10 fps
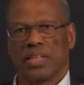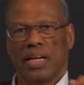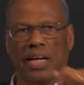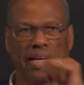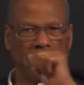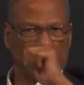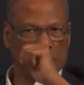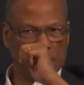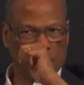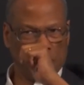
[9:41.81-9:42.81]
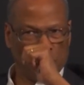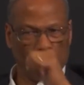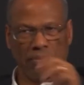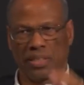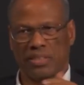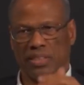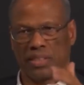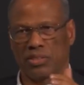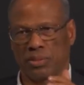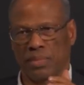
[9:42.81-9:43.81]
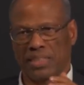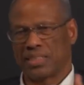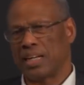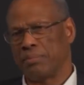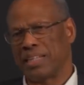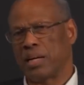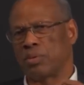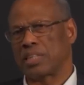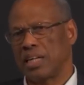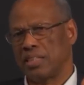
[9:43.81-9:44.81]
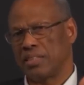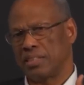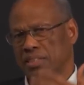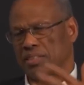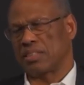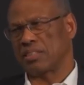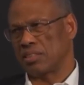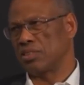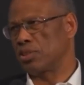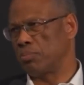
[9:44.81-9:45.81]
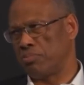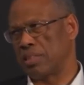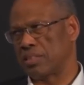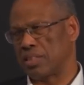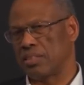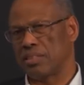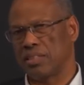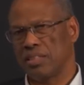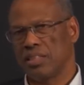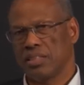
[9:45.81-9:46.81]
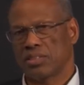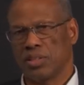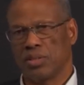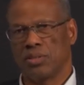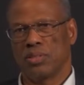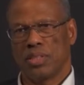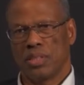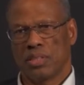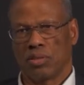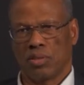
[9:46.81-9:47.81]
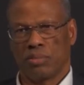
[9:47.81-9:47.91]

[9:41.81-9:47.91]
And four months into my time, and I was hired as assistant to the president. So going